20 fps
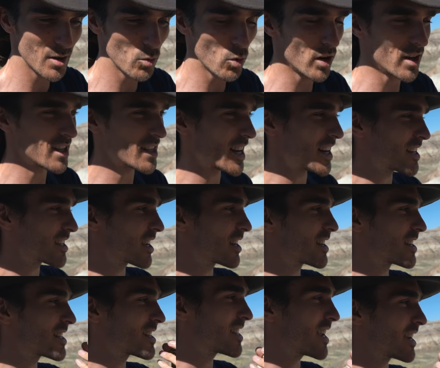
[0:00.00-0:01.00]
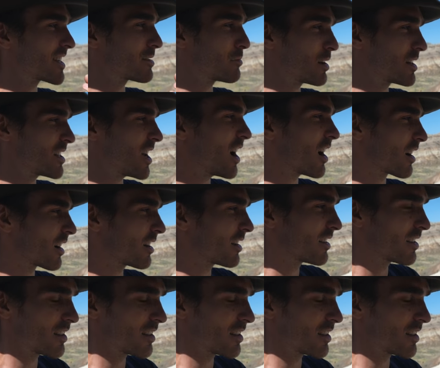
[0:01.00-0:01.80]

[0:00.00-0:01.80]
What you're saying? It's going to stick to my tongue.